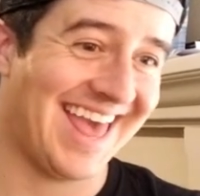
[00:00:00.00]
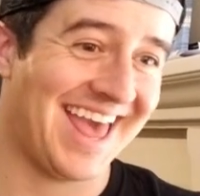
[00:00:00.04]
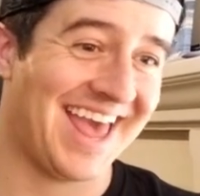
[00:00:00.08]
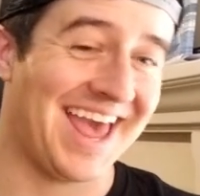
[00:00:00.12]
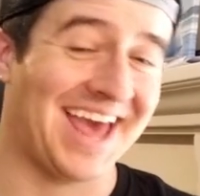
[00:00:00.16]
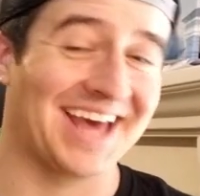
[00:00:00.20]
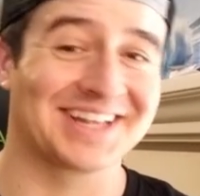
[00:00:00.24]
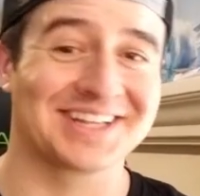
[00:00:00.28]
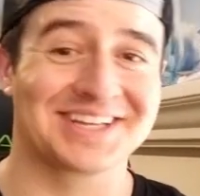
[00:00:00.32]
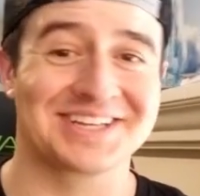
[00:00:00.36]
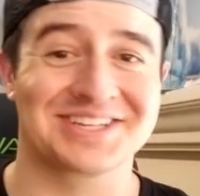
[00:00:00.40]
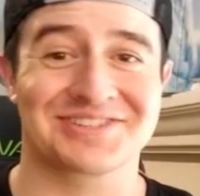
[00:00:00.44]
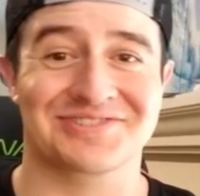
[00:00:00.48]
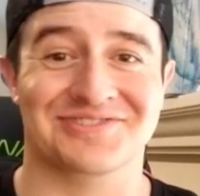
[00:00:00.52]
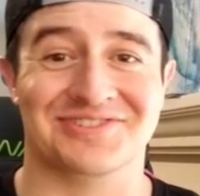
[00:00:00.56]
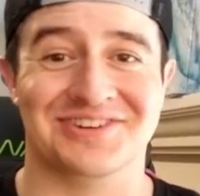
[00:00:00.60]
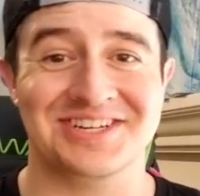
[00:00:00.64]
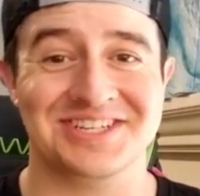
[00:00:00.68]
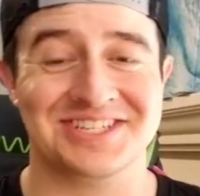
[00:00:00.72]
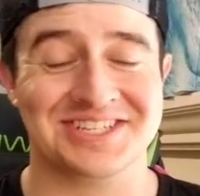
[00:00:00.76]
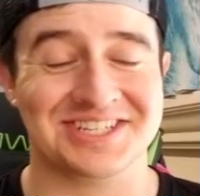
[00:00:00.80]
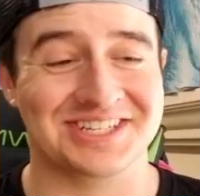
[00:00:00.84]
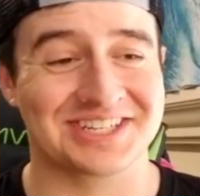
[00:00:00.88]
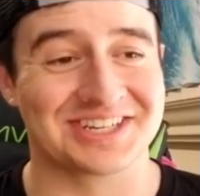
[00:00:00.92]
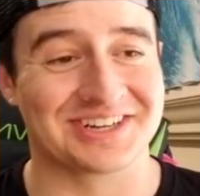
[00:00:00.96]
At least
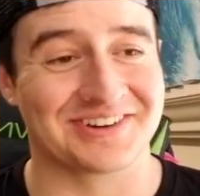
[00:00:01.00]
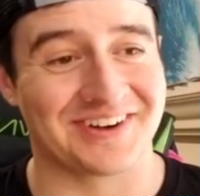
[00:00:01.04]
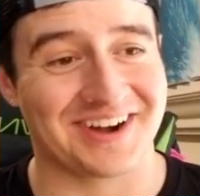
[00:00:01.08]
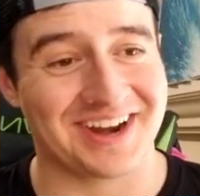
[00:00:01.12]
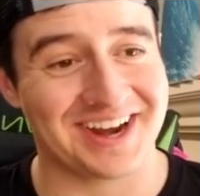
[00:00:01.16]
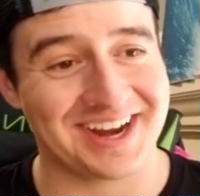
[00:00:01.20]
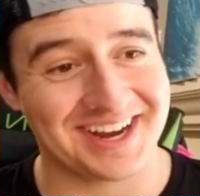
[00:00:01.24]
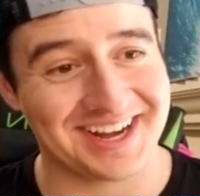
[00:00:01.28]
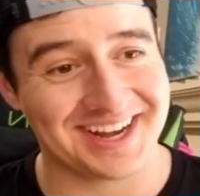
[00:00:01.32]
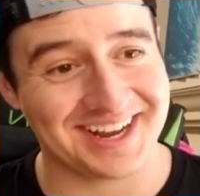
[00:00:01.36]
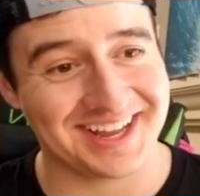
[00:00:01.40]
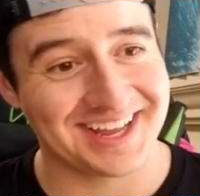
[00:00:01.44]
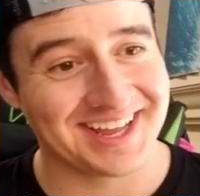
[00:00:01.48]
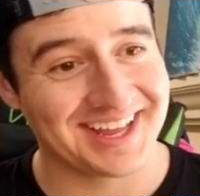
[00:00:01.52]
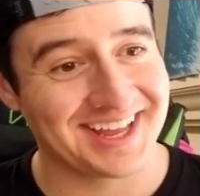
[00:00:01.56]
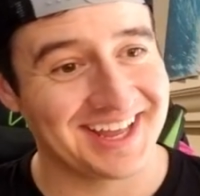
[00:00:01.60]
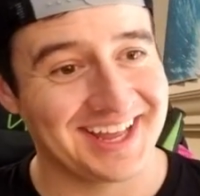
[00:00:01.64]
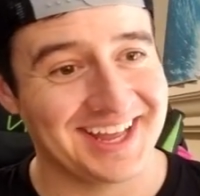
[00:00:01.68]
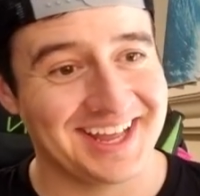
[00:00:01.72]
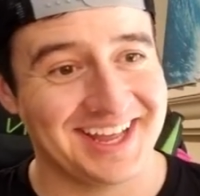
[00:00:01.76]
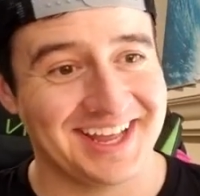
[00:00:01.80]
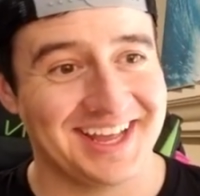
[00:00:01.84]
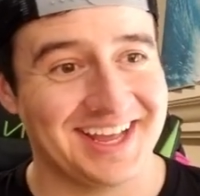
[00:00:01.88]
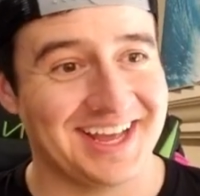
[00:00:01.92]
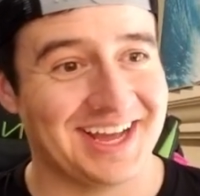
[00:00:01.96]
recently, right?
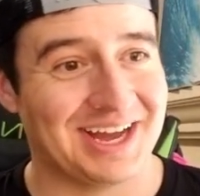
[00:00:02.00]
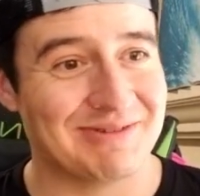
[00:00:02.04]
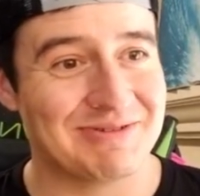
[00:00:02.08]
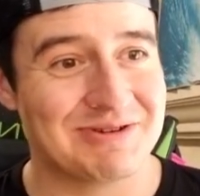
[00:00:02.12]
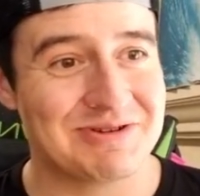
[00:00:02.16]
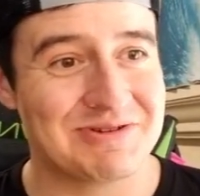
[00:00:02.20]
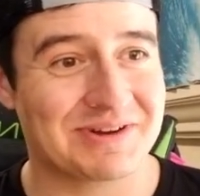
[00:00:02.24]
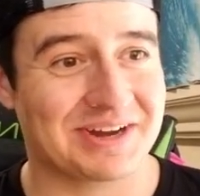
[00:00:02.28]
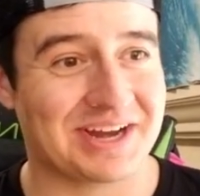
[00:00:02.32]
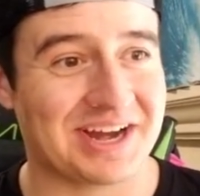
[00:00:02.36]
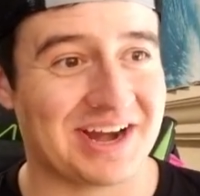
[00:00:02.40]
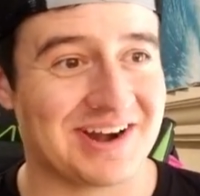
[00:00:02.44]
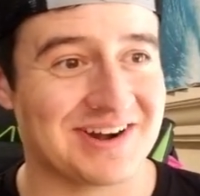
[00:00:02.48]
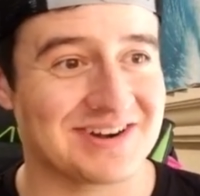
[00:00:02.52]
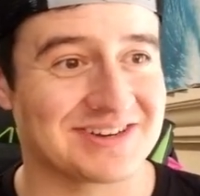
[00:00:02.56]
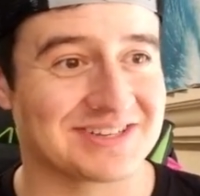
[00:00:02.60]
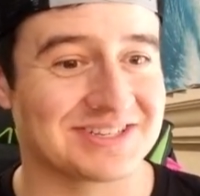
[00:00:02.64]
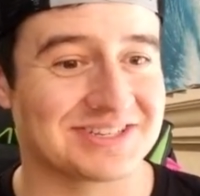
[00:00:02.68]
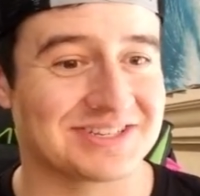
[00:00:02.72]
I mean, who cares?